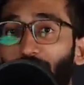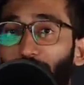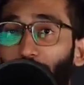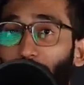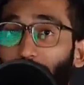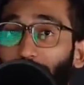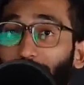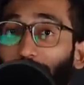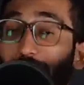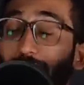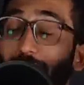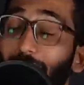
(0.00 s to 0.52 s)
of
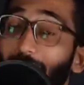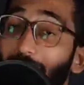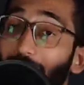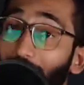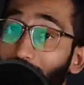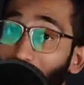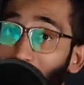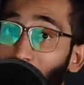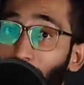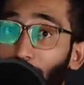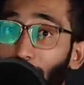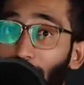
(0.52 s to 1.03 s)
marrying
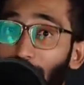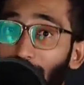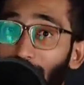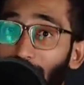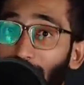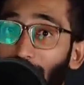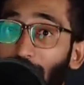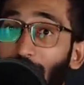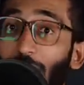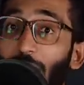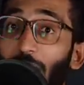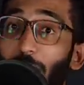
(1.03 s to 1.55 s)
another
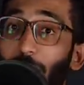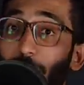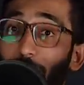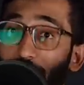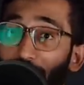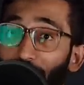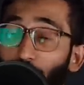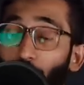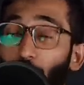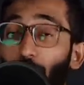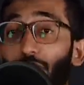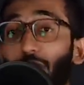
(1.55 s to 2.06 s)
person
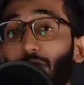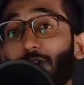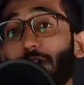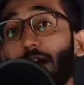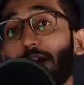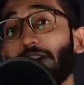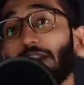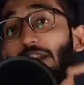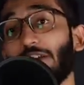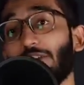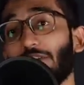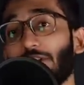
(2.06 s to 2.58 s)
before
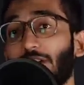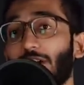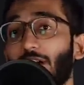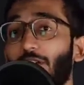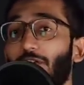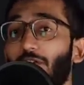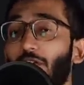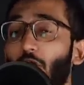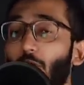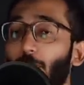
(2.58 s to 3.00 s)
uniting with her